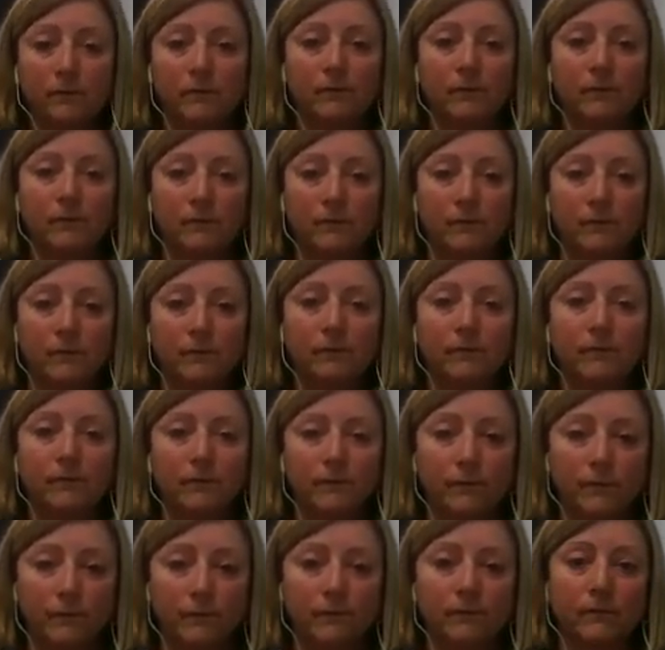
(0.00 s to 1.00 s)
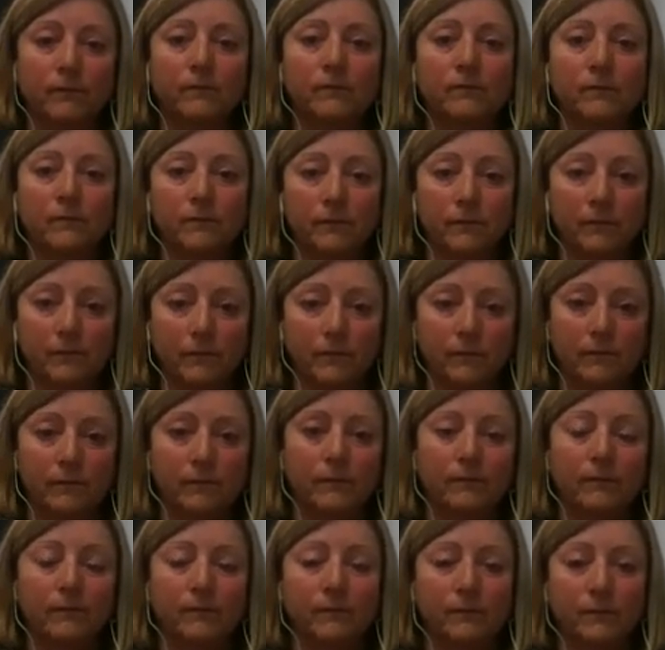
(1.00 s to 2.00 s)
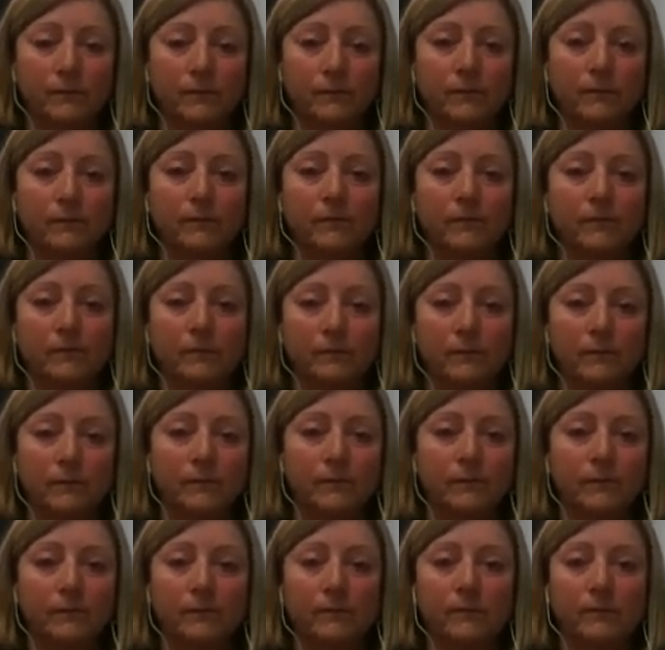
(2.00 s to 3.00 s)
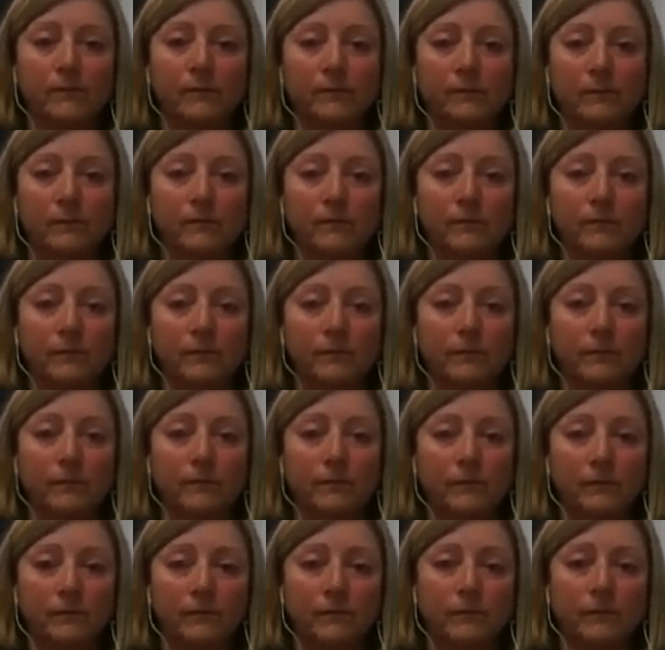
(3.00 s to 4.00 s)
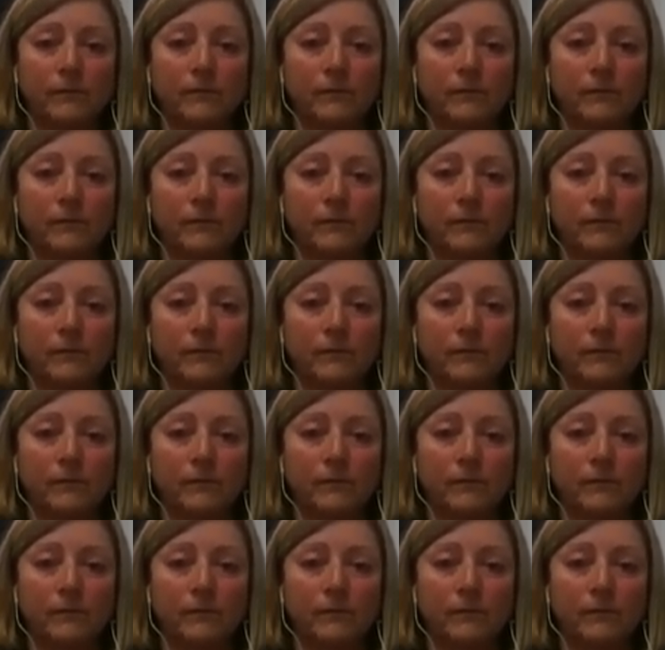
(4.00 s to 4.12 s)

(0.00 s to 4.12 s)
The person shown says nothing.